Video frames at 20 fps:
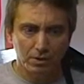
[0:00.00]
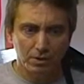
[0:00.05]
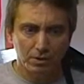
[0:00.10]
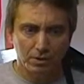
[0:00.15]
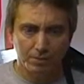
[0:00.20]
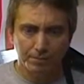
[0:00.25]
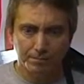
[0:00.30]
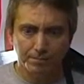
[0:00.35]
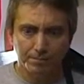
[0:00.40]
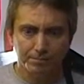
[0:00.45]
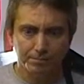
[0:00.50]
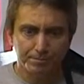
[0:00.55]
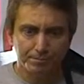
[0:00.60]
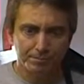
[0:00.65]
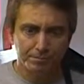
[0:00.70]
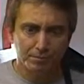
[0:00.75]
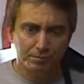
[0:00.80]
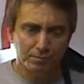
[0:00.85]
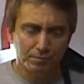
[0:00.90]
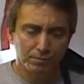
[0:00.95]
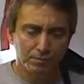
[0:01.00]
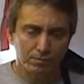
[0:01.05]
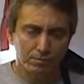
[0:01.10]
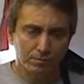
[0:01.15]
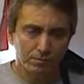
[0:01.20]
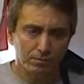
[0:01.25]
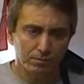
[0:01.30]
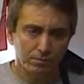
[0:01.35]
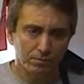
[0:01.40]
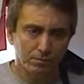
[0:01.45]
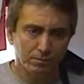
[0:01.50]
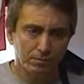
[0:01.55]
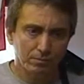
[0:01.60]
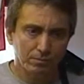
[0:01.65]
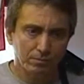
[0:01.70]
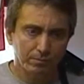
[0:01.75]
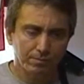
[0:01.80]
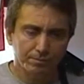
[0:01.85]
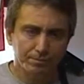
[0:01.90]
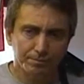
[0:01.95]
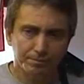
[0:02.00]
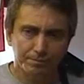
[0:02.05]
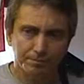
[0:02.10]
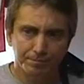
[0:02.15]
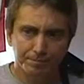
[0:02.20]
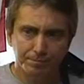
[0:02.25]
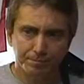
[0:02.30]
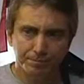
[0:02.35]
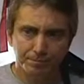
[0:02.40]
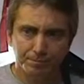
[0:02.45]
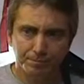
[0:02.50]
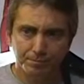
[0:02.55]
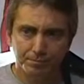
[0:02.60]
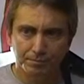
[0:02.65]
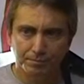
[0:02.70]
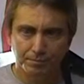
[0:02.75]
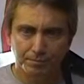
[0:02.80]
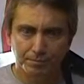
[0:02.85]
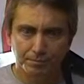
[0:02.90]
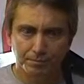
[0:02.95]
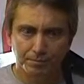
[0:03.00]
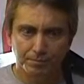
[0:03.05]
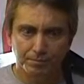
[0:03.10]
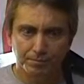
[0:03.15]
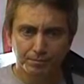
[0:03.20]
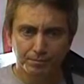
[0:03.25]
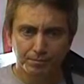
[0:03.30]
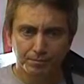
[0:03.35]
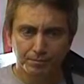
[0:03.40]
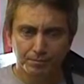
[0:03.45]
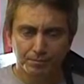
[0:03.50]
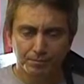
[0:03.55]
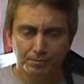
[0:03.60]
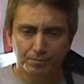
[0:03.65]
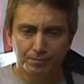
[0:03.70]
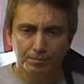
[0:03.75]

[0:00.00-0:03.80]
Um, but she sounds like a fixer, and guess what?